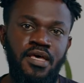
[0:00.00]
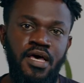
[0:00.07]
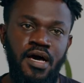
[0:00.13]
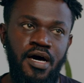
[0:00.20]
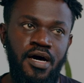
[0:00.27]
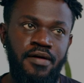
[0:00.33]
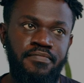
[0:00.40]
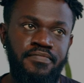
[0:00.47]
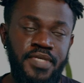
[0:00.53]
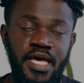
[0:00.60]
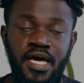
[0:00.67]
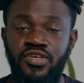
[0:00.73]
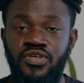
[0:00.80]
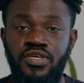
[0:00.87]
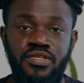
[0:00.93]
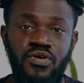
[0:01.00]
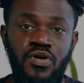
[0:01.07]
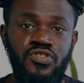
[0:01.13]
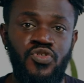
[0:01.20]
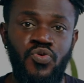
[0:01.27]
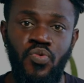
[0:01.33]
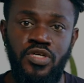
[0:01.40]
Yeah, you can
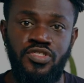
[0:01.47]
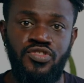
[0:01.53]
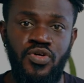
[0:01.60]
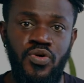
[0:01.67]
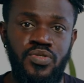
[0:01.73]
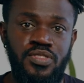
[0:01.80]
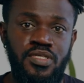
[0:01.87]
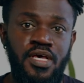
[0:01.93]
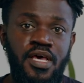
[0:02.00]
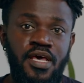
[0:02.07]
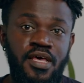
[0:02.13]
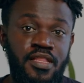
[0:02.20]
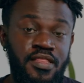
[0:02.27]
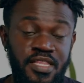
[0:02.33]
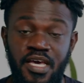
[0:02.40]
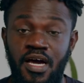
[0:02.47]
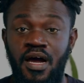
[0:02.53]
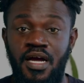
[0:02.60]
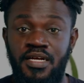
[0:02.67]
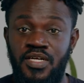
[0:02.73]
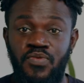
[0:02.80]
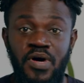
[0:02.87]
also watch those. They
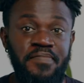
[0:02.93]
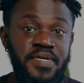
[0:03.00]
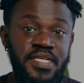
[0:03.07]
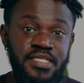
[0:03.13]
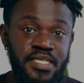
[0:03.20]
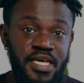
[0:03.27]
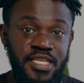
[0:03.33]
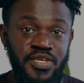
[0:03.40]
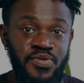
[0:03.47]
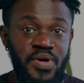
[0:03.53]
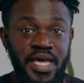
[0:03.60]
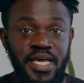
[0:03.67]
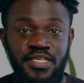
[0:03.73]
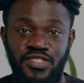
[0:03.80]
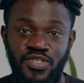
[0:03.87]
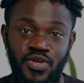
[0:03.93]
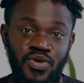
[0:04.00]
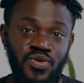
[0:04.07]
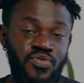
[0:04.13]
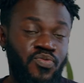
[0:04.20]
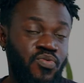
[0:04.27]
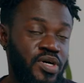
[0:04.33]
are under 1 minute anyway,
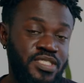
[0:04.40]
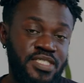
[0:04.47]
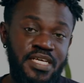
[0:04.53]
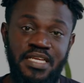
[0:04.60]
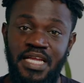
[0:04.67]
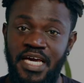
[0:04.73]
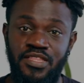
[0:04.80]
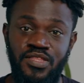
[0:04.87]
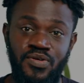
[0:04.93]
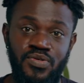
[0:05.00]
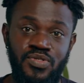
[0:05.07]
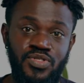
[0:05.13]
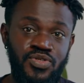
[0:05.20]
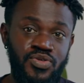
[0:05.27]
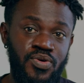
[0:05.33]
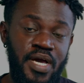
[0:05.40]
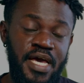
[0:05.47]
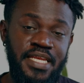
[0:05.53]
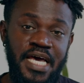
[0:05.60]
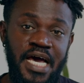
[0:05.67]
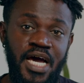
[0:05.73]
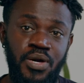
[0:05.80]
so watch and like those too.
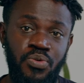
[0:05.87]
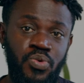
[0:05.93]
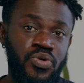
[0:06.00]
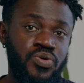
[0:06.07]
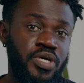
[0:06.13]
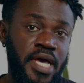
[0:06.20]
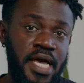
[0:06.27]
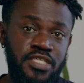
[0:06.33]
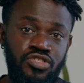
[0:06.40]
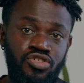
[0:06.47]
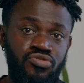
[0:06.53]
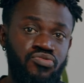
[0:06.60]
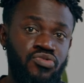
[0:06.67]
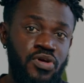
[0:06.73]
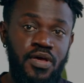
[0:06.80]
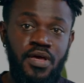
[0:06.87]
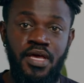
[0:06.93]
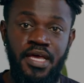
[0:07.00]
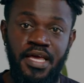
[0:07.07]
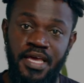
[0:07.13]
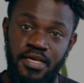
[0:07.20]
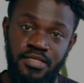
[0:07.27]
And I will catch you
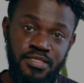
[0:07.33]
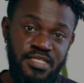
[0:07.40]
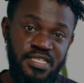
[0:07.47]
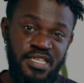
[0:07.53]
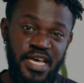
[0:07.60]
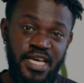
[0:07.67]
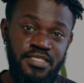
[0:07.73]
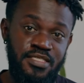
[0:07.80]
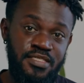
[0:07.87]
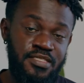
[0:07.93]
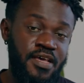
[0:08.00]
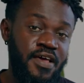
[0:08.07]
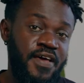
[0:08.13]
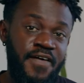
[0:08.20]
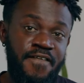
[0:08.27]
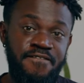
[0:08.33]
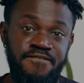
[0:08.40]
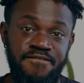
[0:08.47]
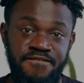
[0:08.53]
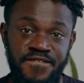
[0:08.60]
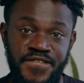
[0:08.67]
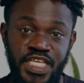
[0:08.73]
in the next
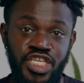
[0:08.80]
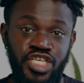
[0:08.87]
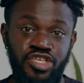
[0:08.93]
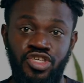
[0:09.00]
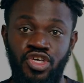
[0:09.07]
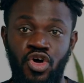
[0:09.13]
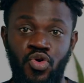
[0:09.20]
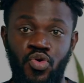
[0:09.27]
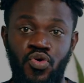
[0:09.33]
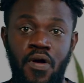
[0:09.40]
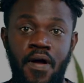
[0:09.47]
video.